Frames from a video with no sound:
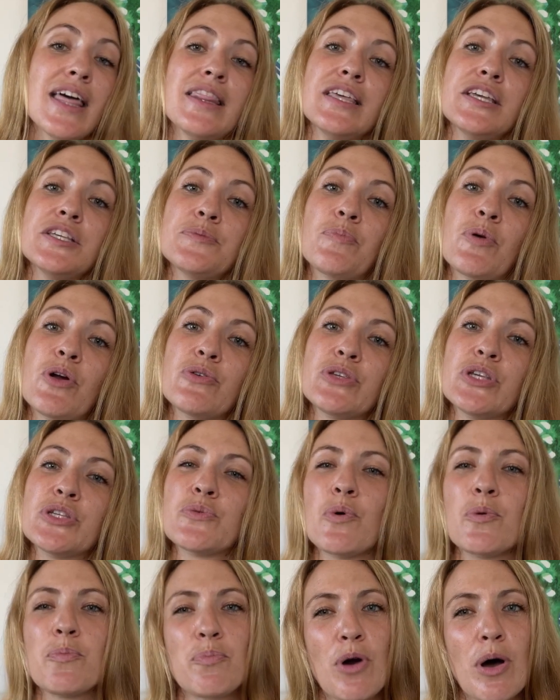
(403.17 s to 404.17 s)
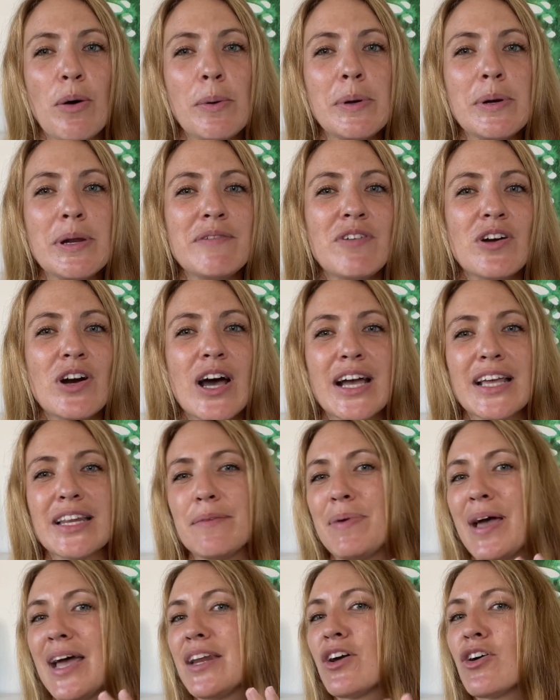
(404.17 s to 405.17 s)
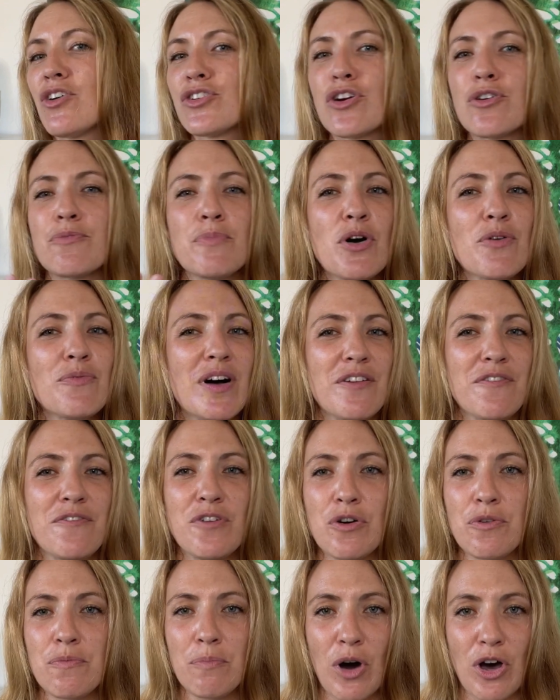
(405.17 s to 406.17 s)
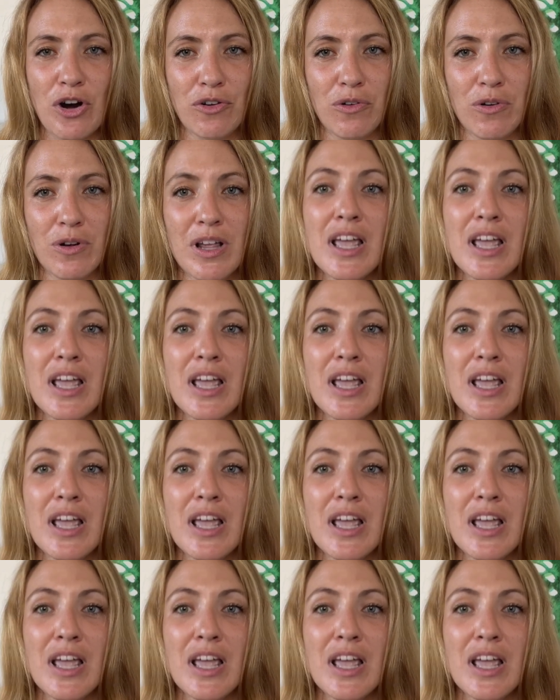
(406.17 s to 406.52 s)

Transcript: This process will probably vary depending on your mobile phone model,